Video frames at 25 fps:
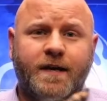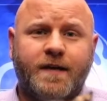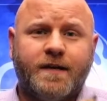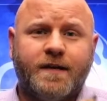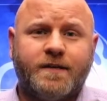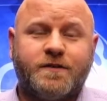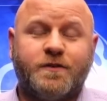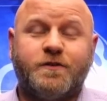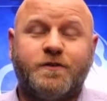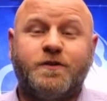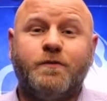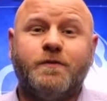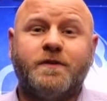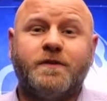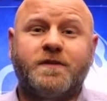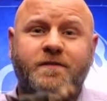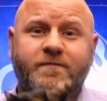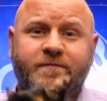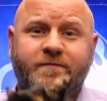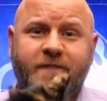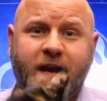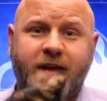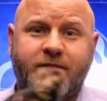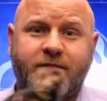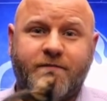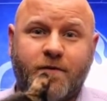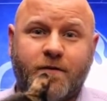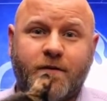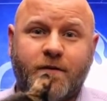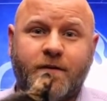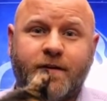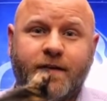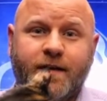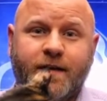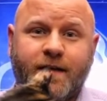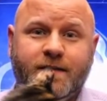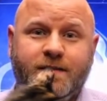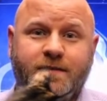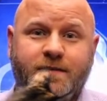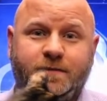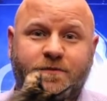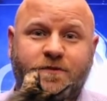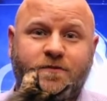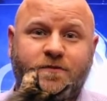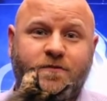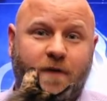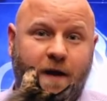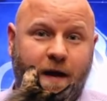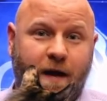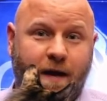so do us a favor and
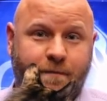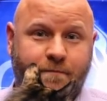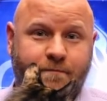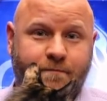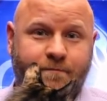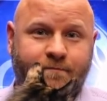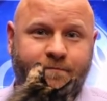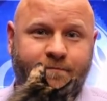subscribe.